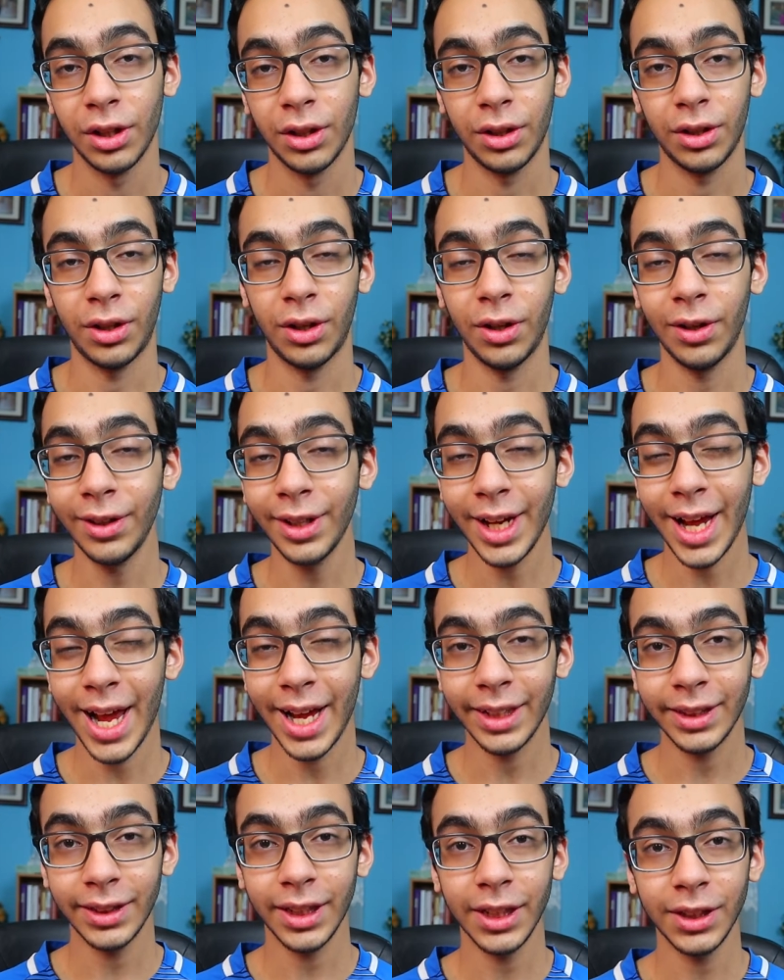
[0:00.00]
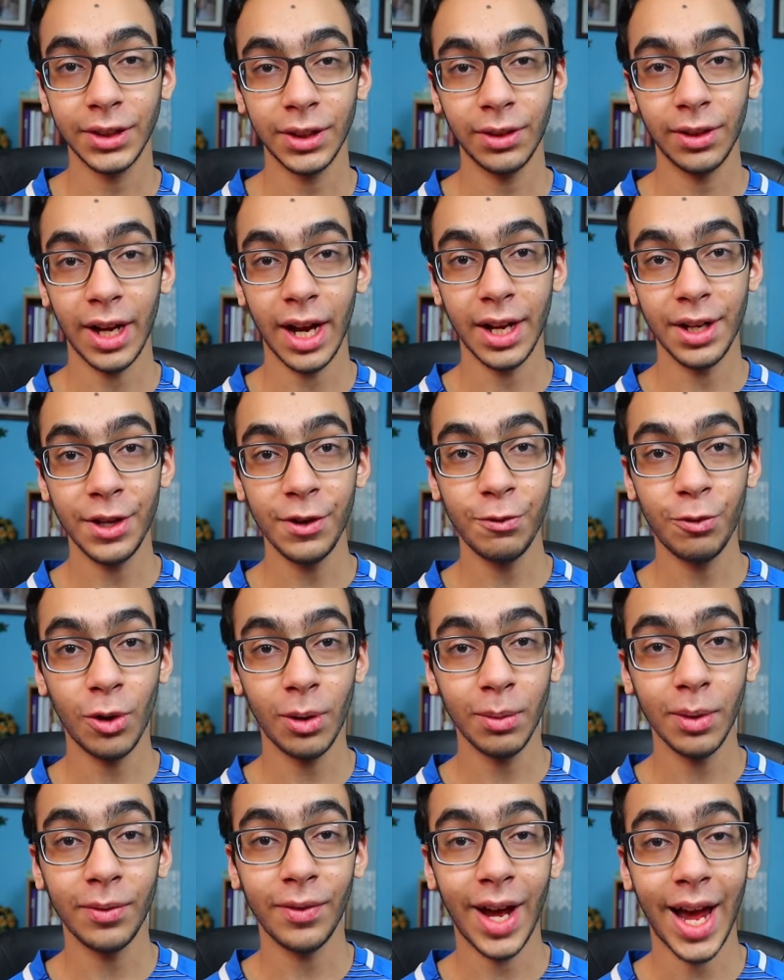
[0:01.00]
Current assets are any
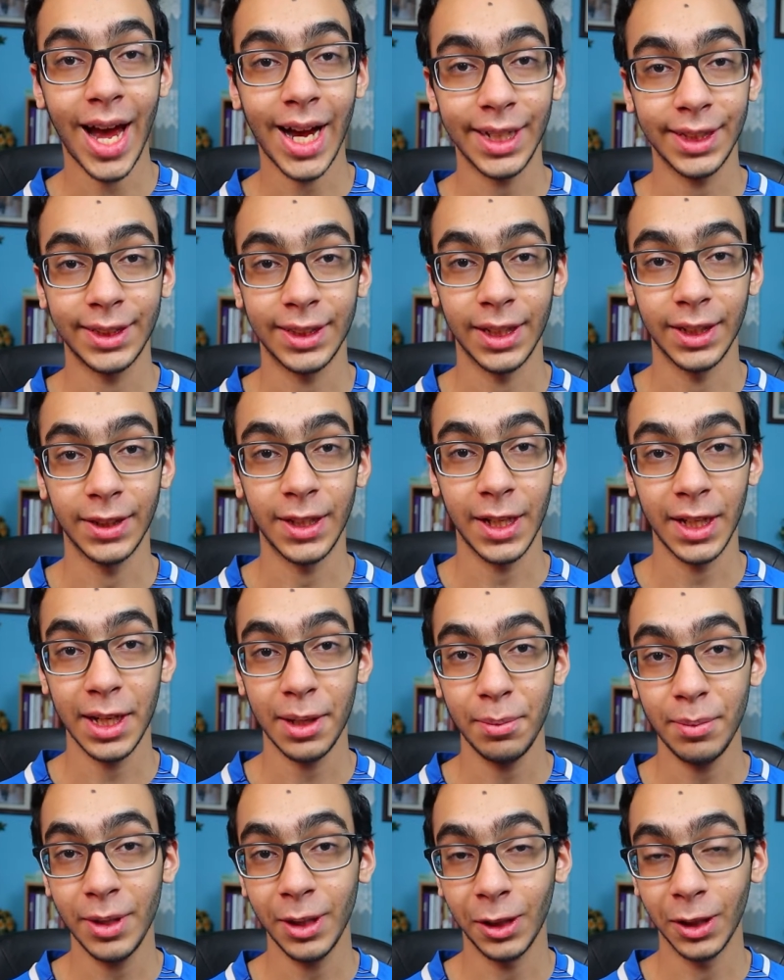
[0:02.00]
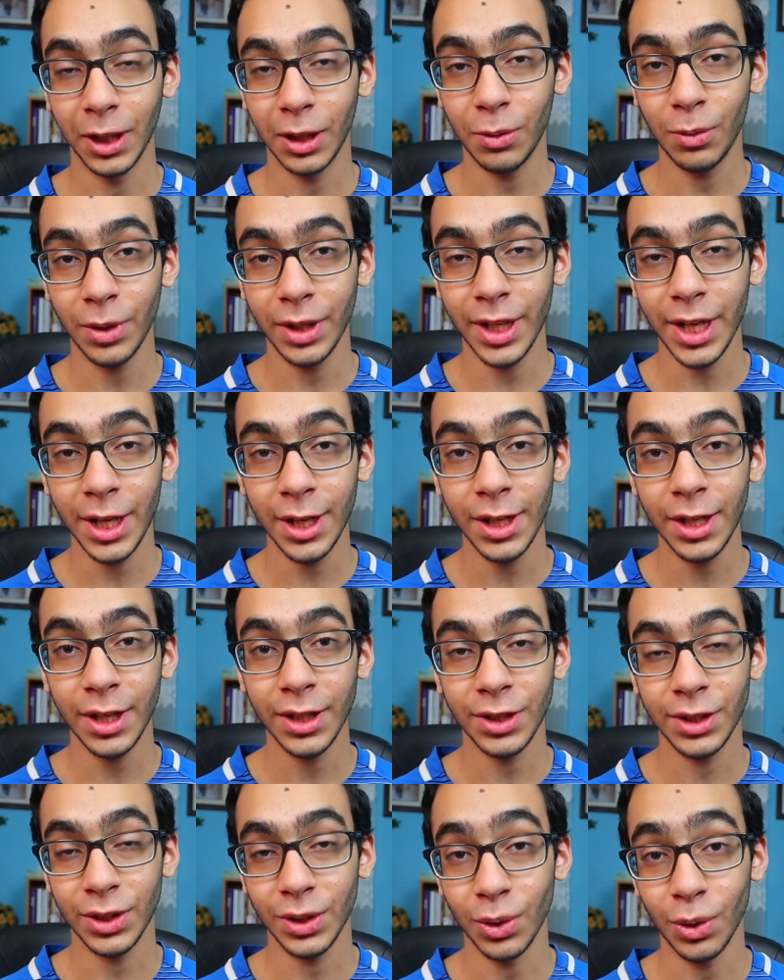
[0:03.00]
form of asset that can be liquidated
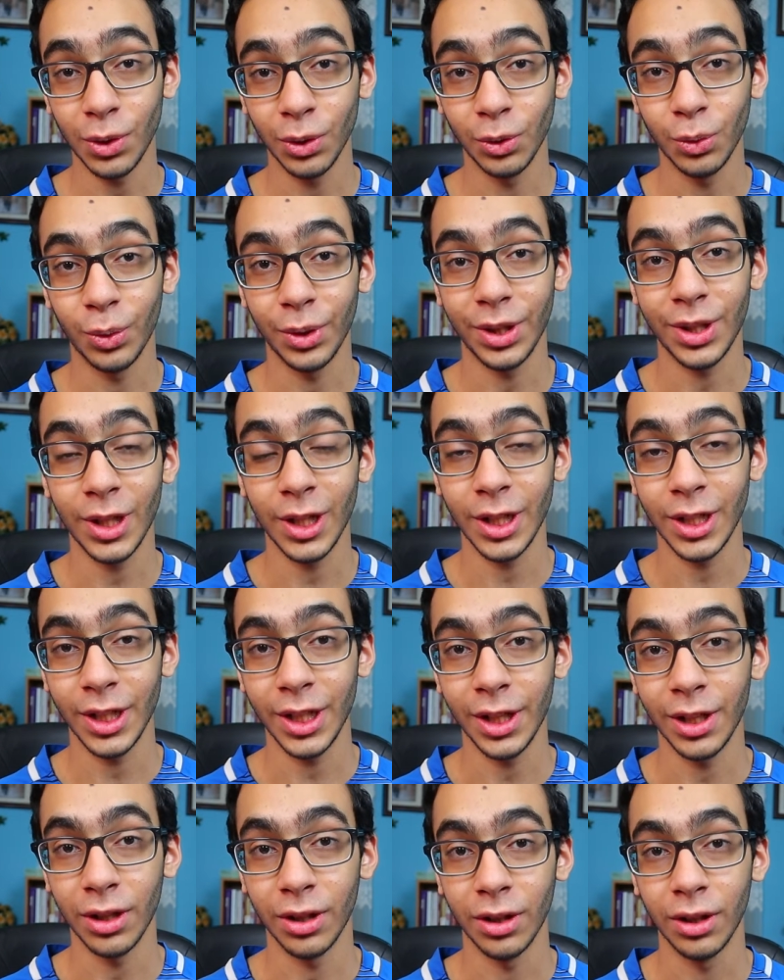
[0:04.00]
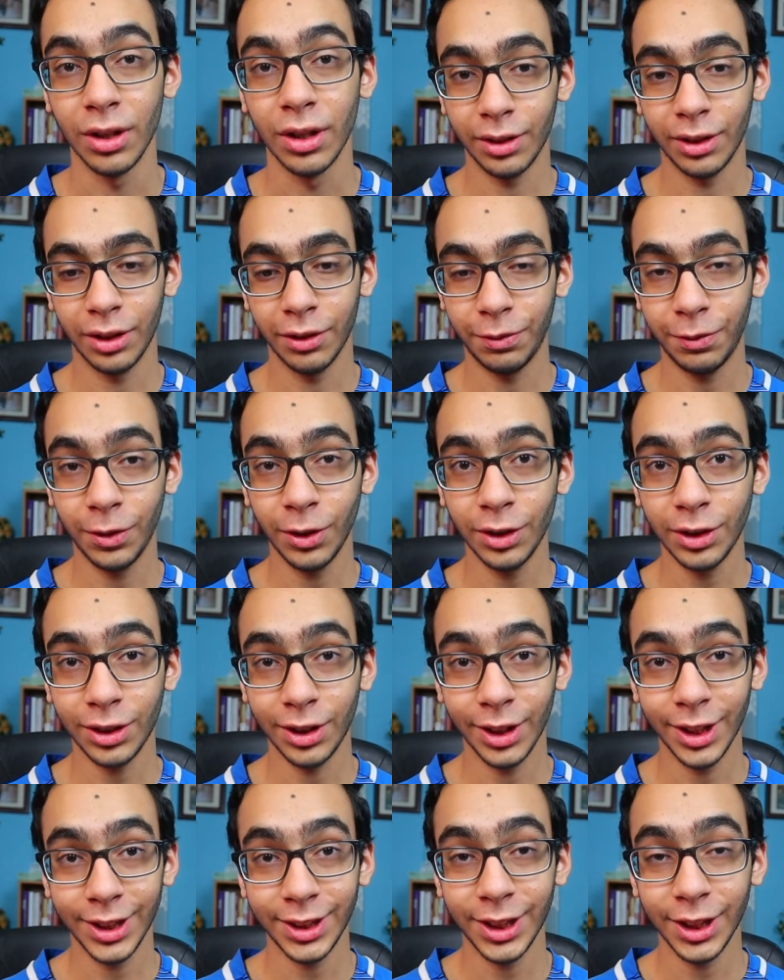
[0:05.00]
and sold within a year. The first
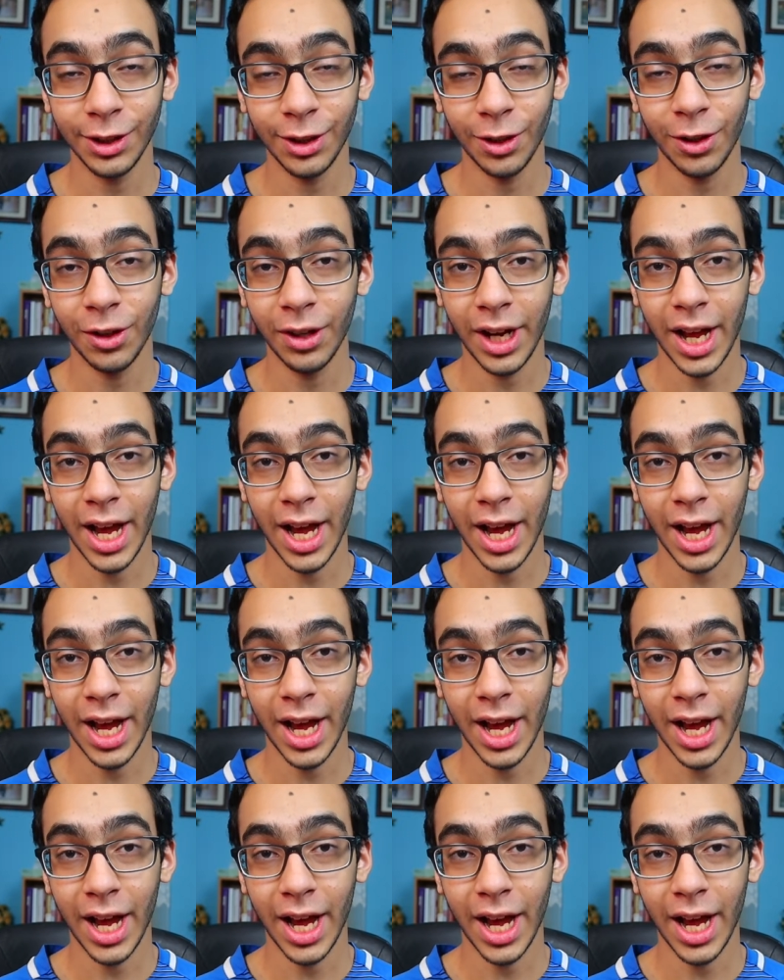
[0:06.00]
listed current